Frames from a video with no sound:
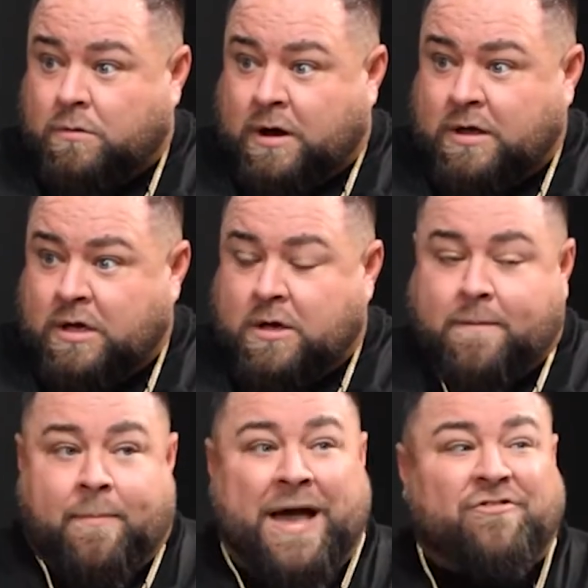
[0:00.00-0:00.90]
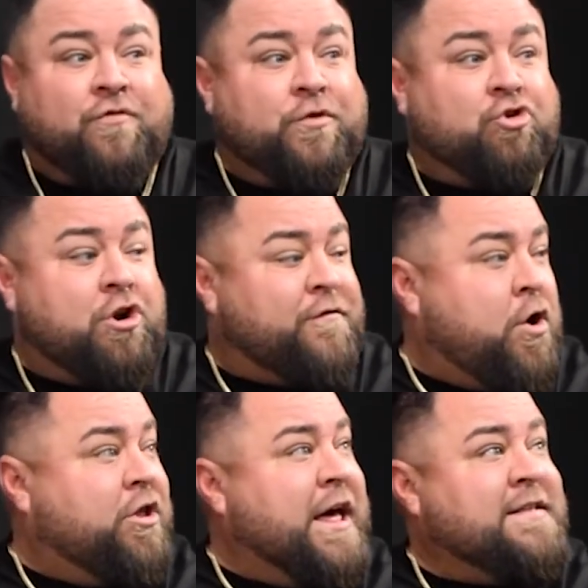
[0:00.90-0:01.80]
Right? Imagine if we turn off
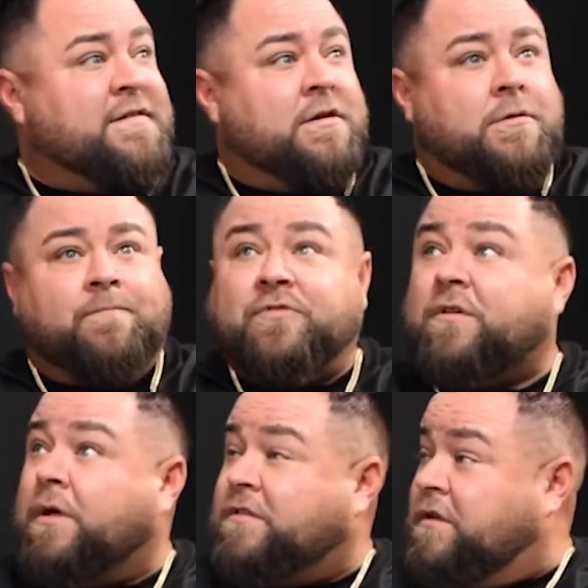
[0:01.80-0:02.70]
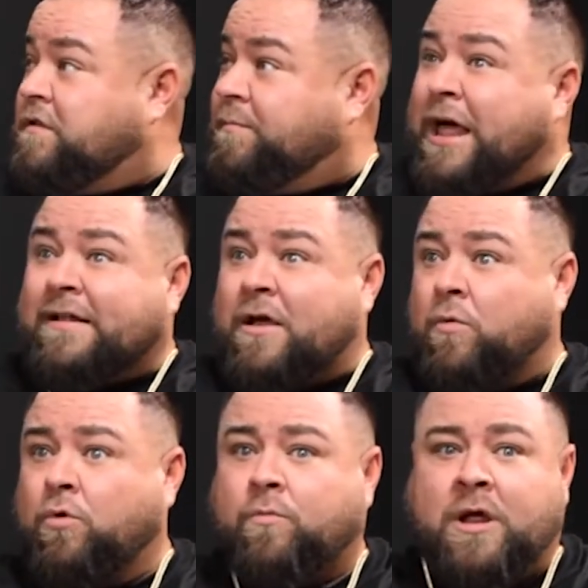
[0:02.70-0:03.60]
all the lights in here. So it's a blacked out
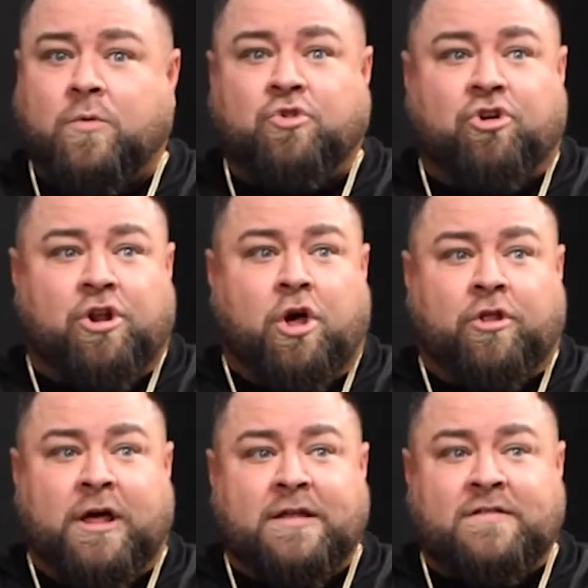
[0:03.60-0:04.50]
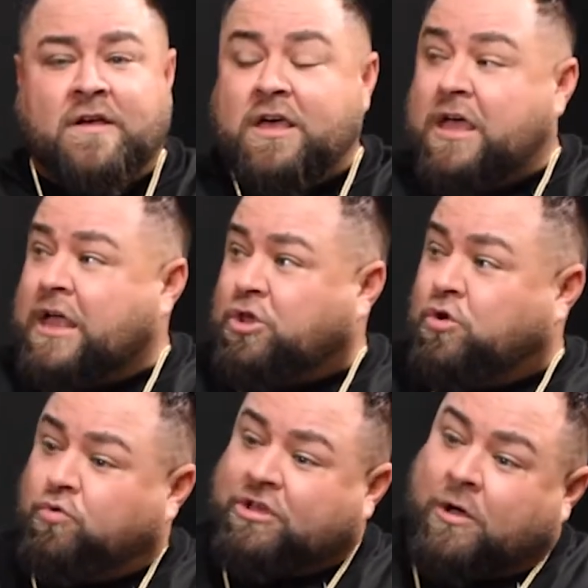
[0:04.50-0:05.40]
room, right? We turn in all the lights, and
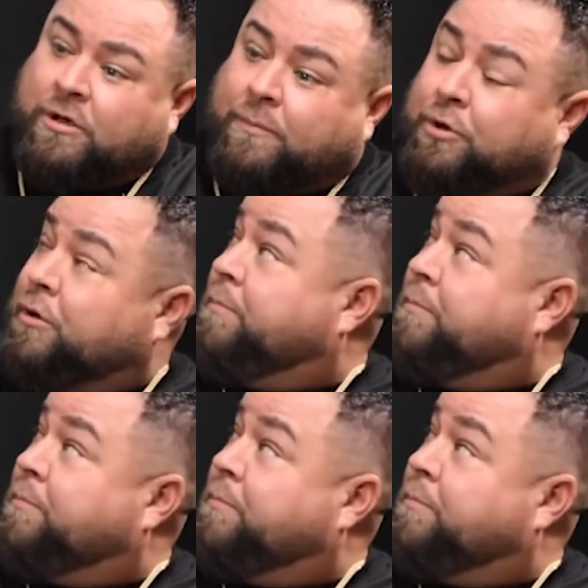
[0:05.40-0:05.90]
you tell me to put a